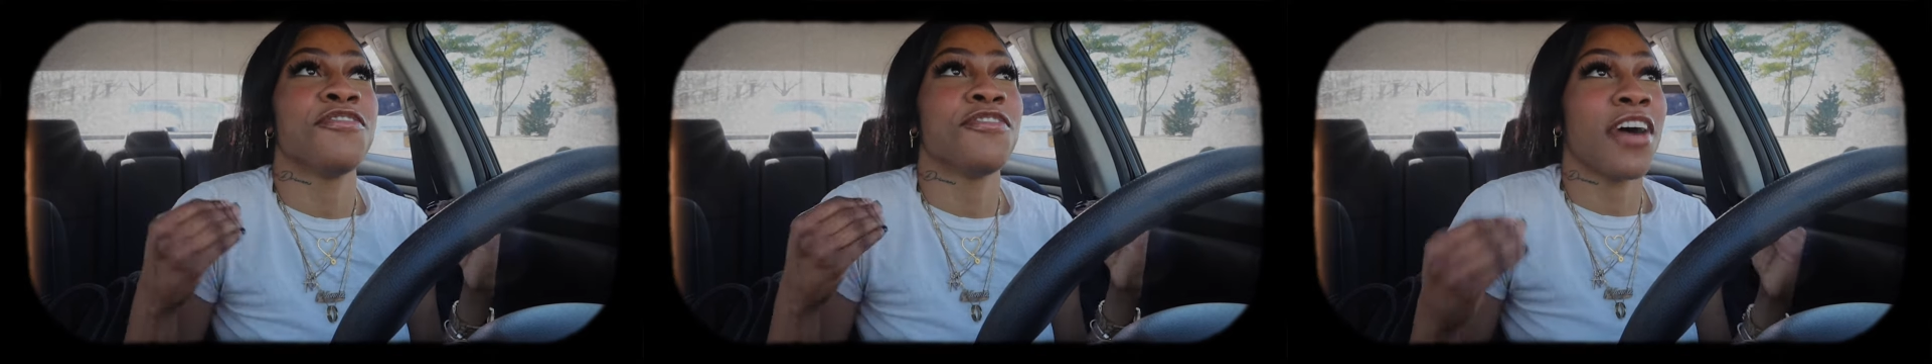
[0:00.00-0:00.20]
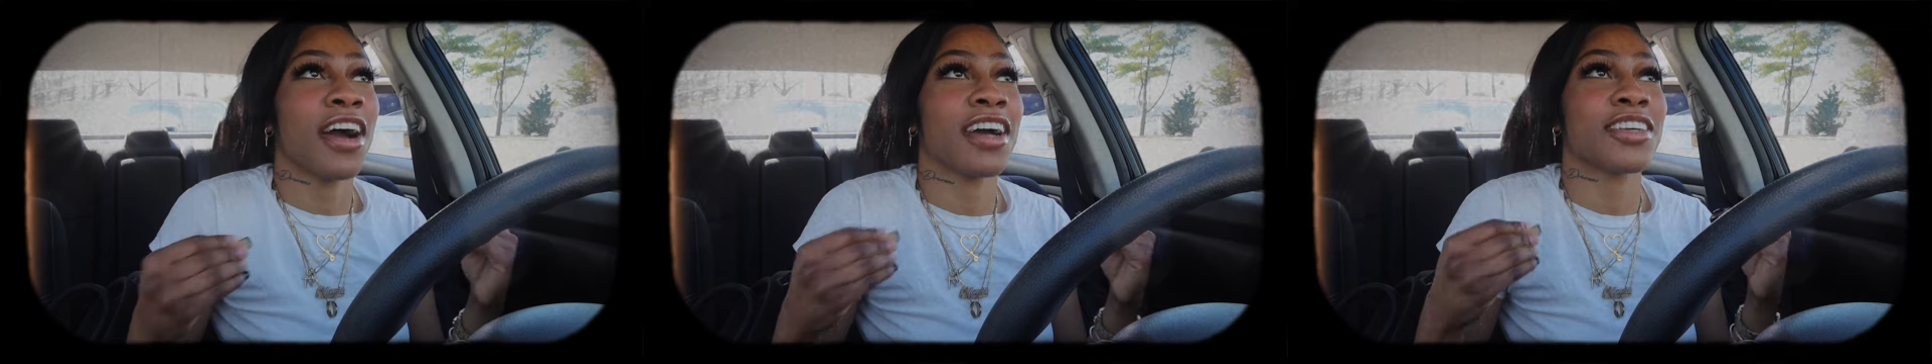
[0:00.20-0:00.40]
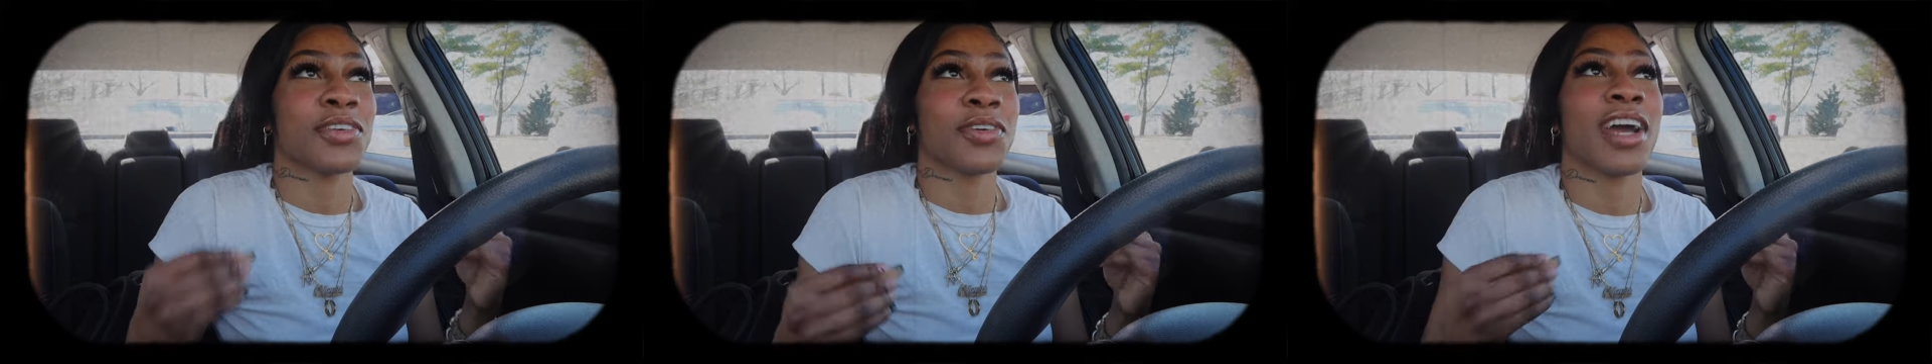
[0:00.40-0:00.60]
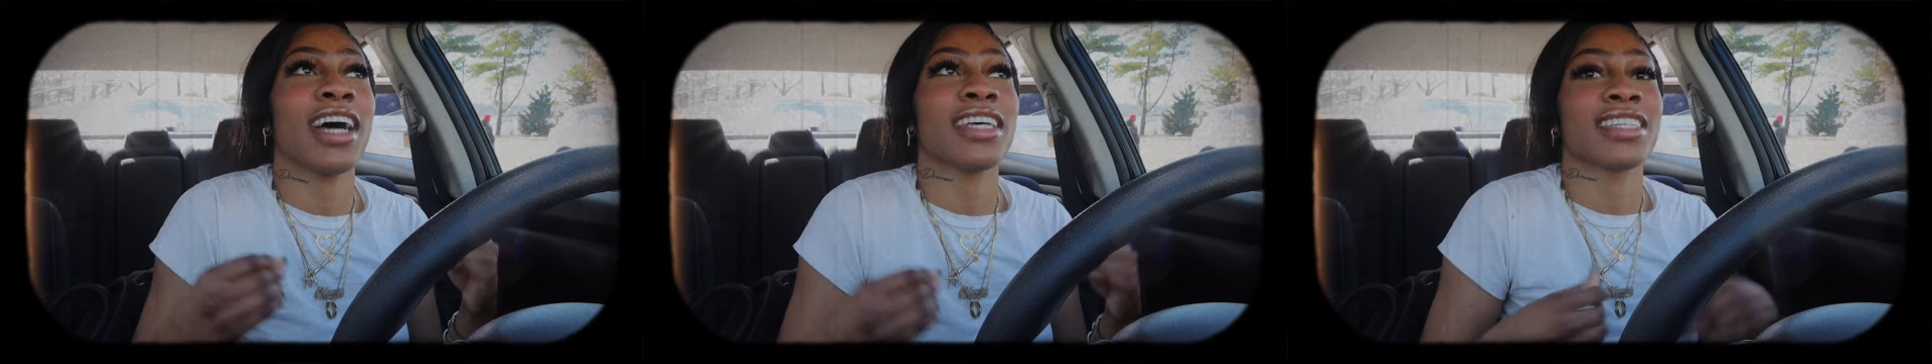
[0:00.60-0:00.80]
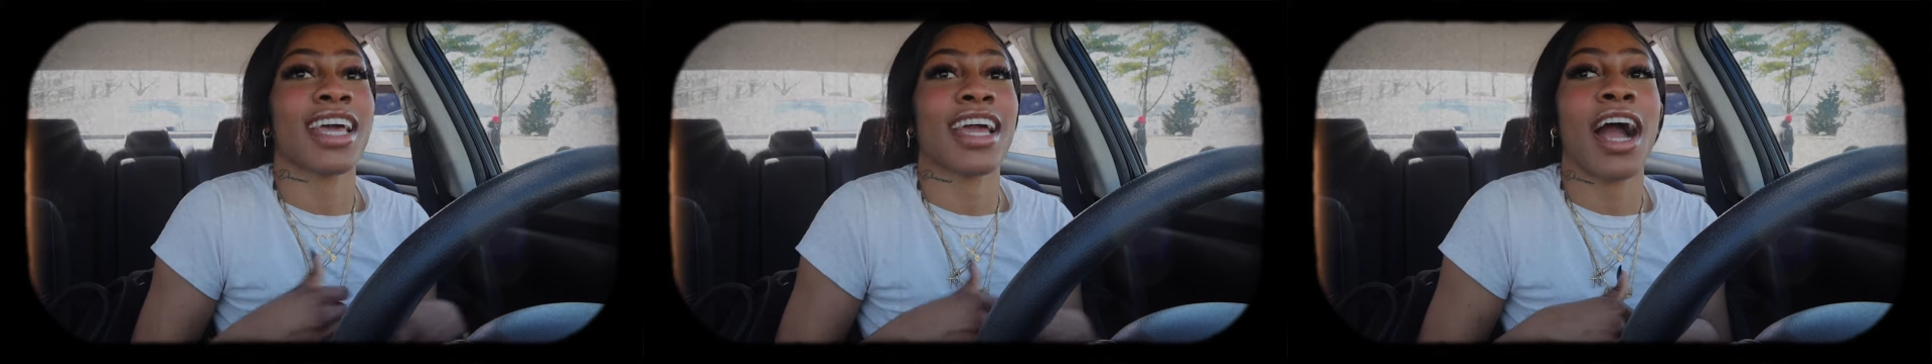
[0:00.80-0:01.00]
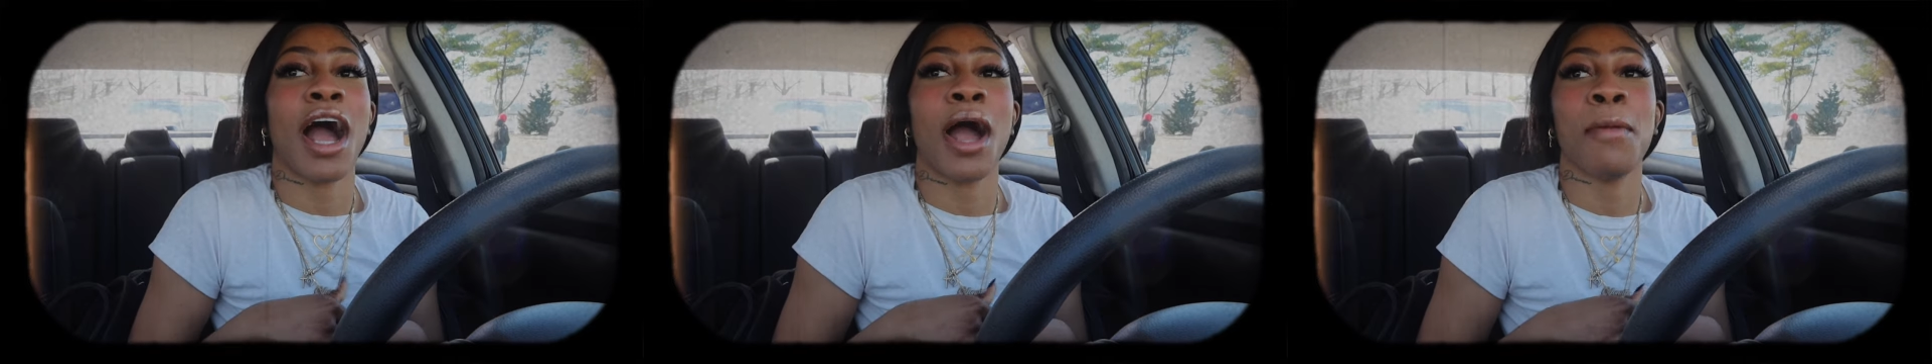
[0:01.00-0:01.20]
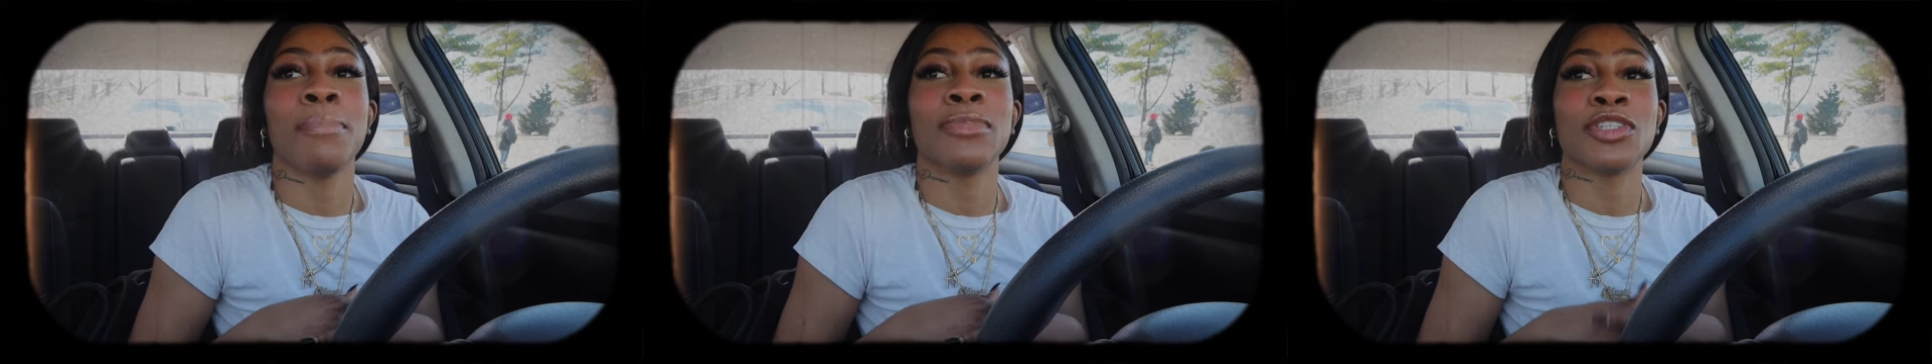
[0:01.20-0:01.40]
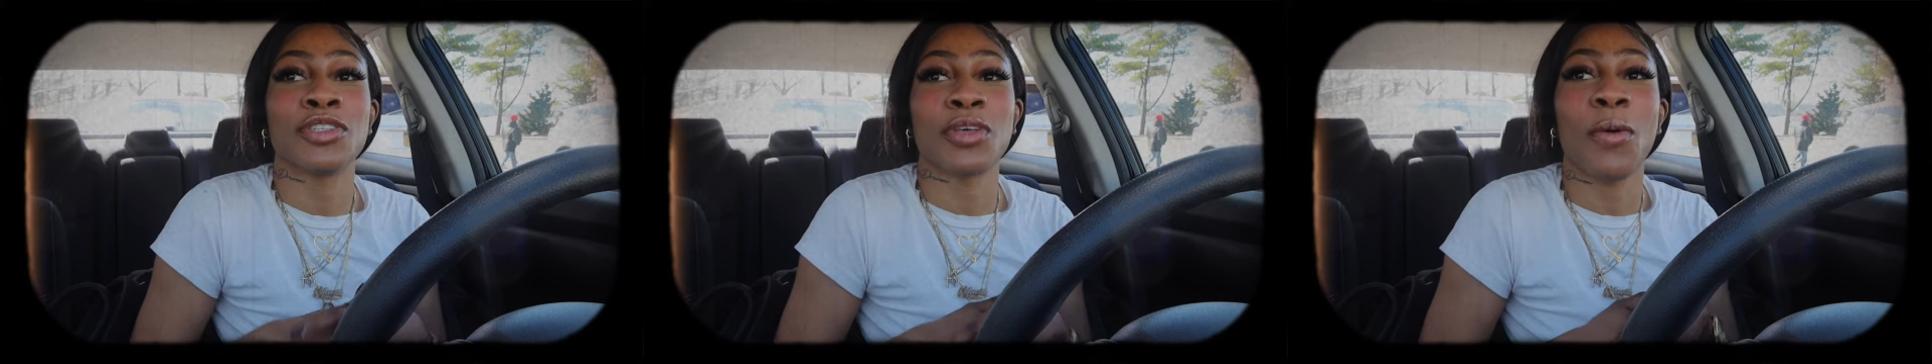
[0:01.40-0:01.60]
fuck, you guys, like, I'm
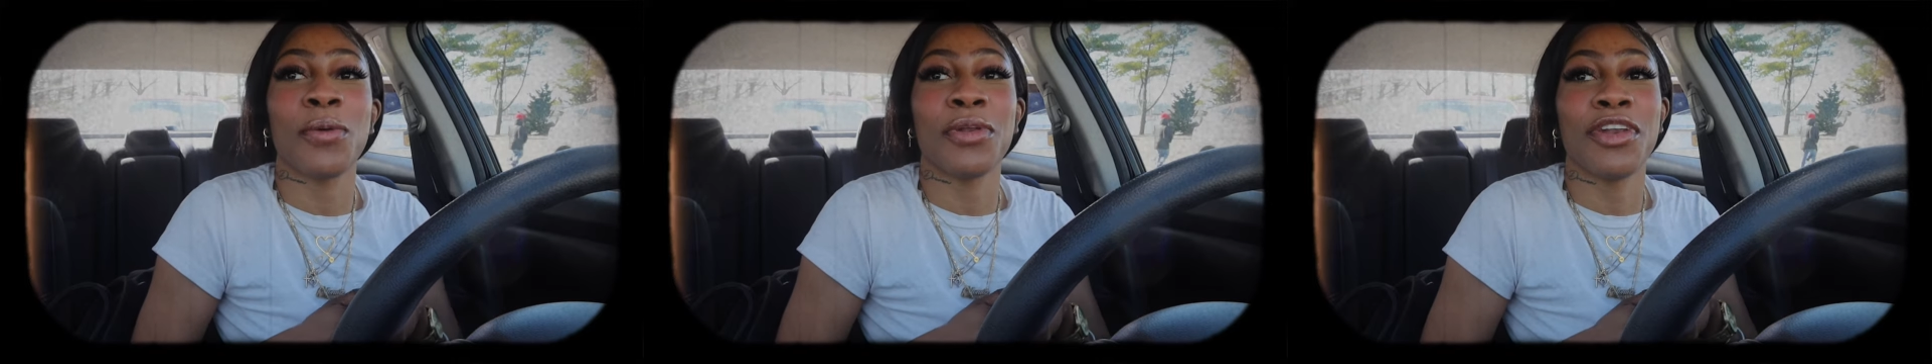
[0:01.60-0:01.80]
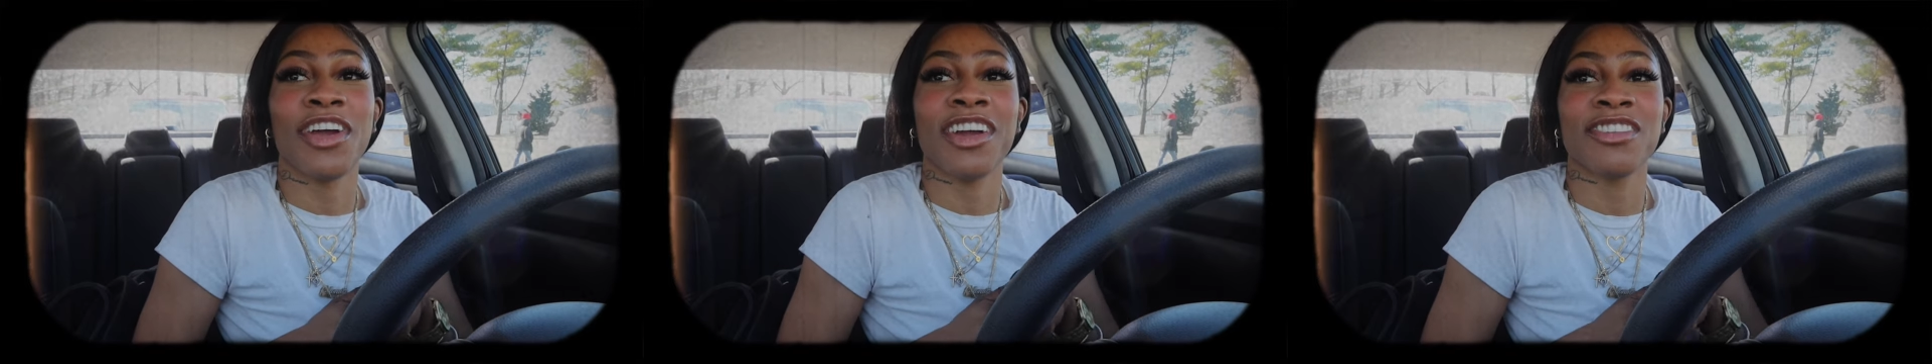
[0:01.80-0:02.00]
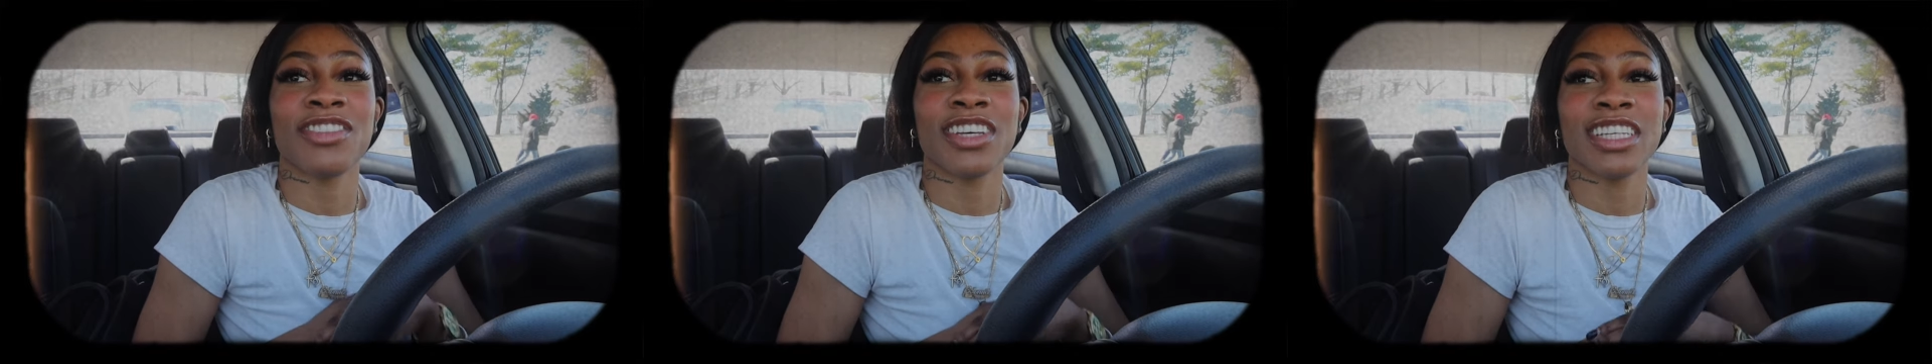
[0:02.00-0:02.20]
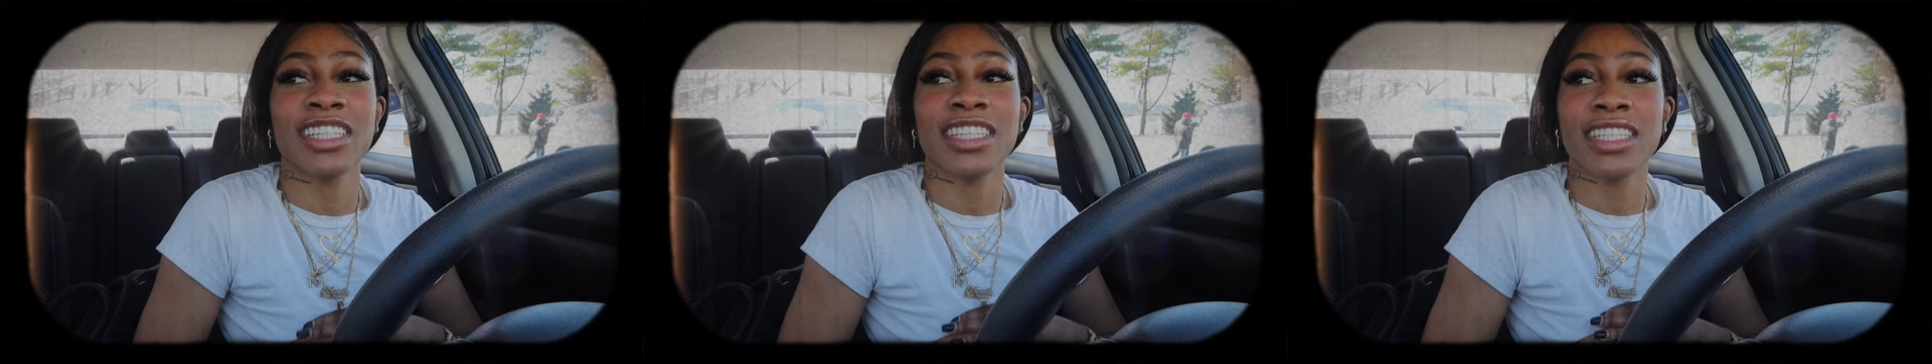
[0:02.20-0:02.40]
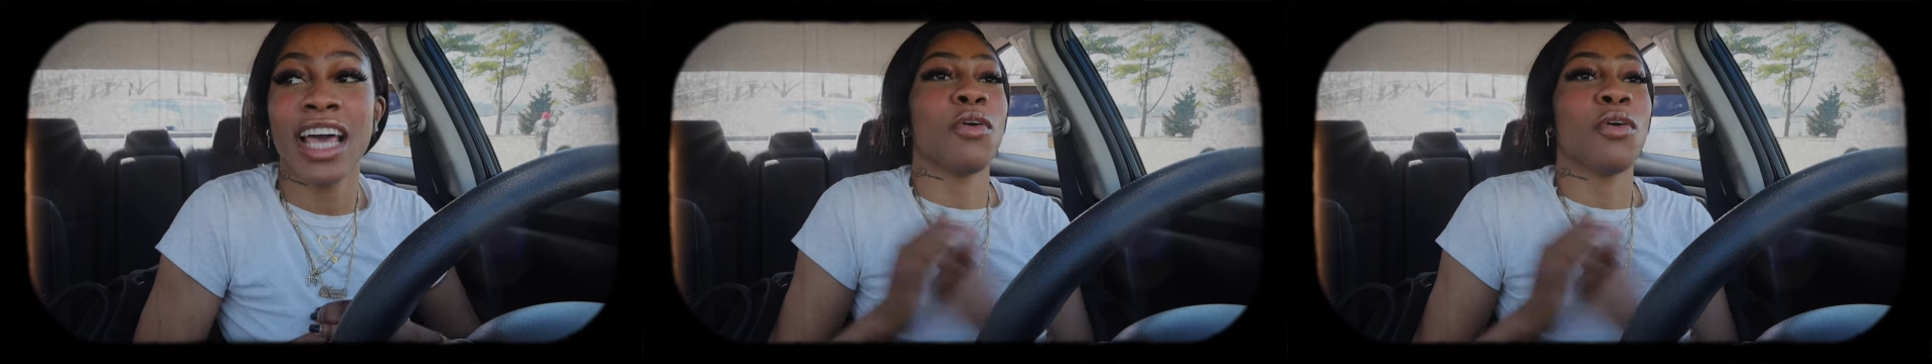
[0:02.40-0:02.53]
so nervous.